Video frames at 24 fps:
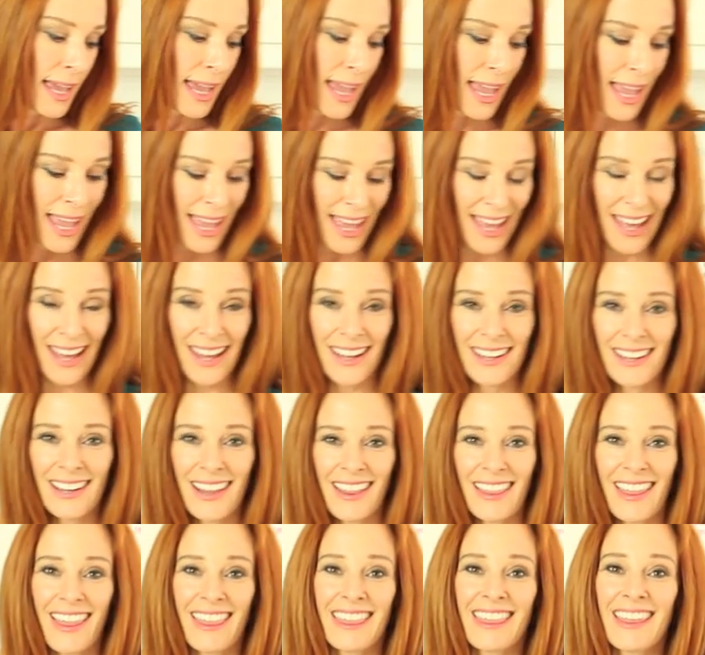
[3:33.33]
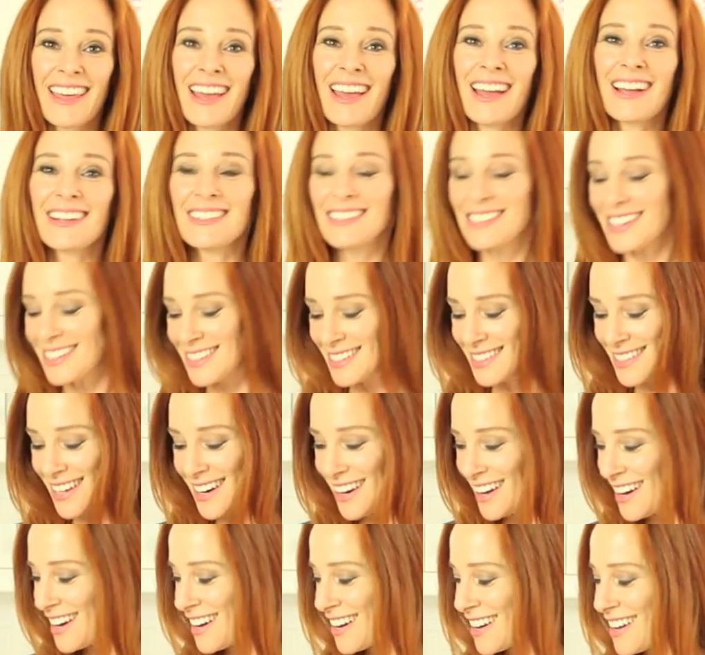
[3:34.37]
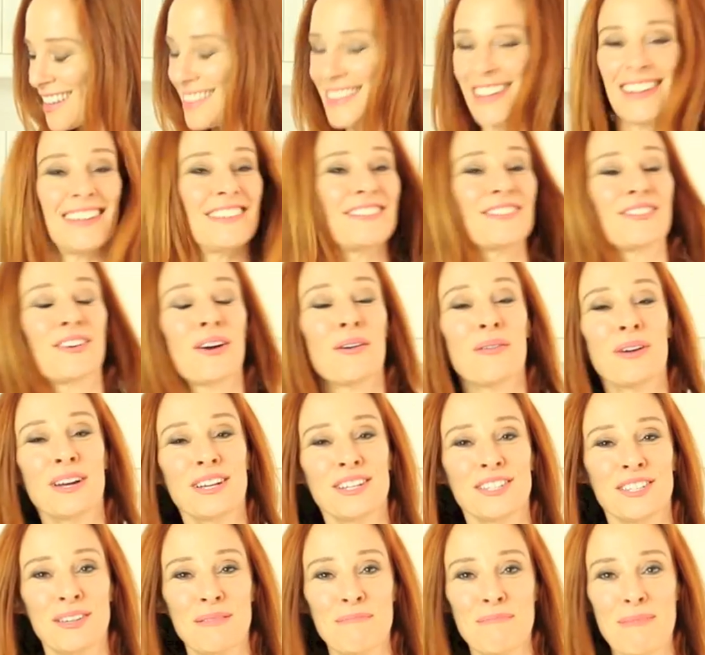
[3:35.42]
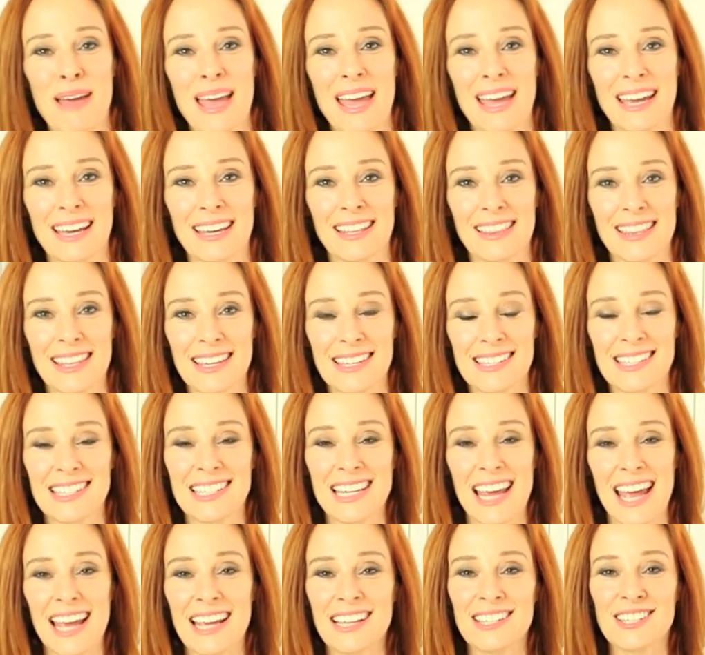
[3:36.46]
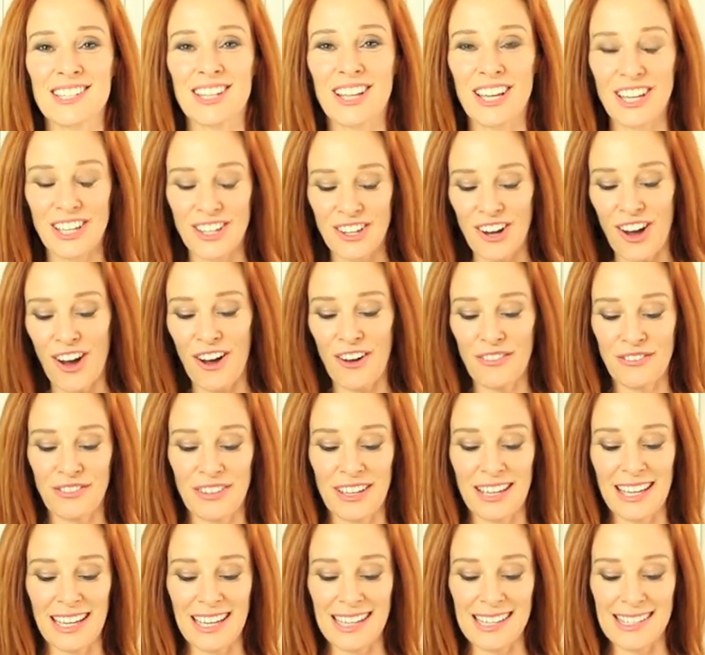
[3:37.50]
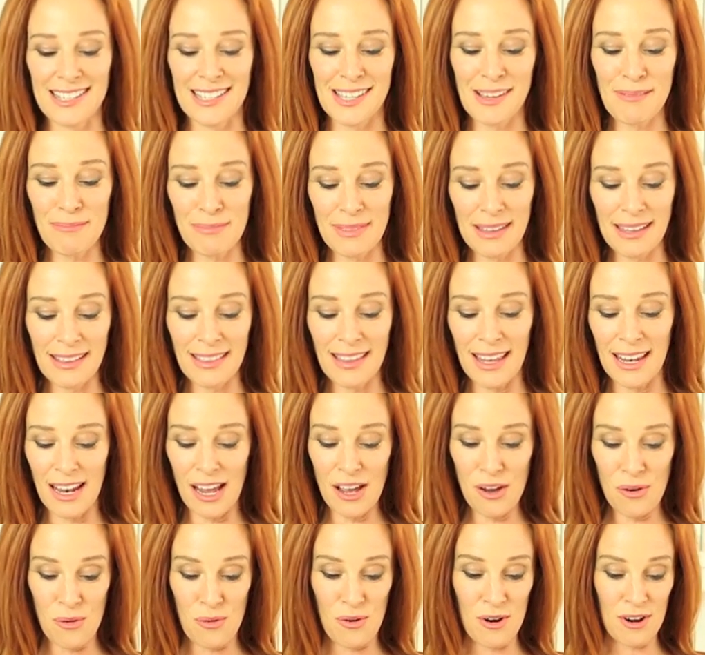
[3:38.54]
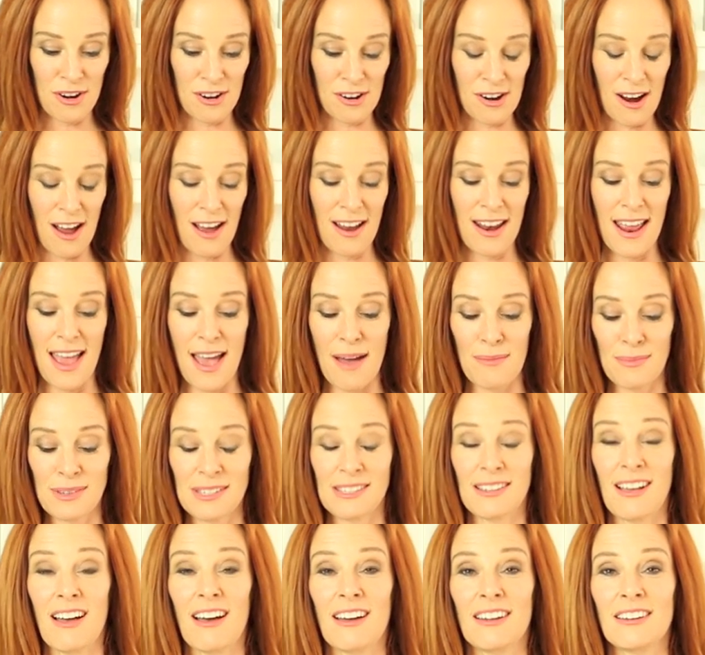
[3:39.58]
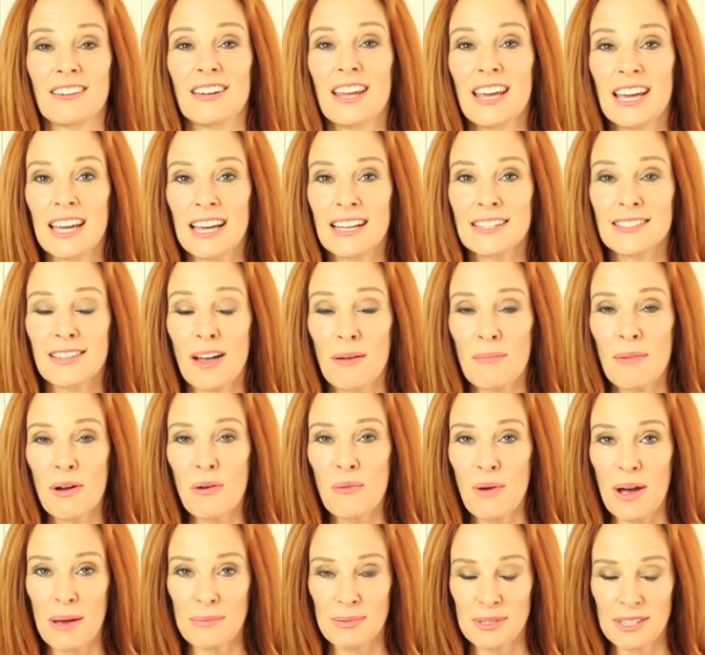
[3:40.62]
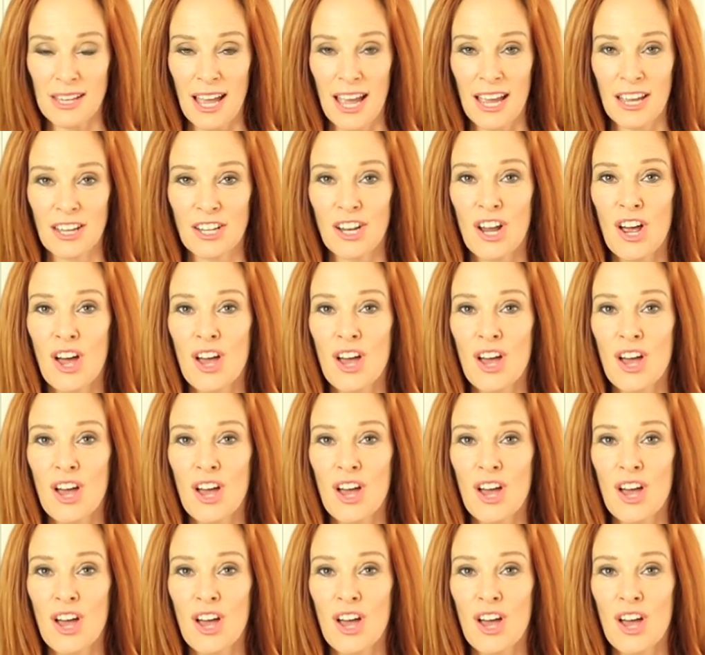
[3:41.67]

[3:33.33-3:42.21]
And the thing da, da, da, that is going to make this taste like coffee is something that I order on Amazon. It's on my website.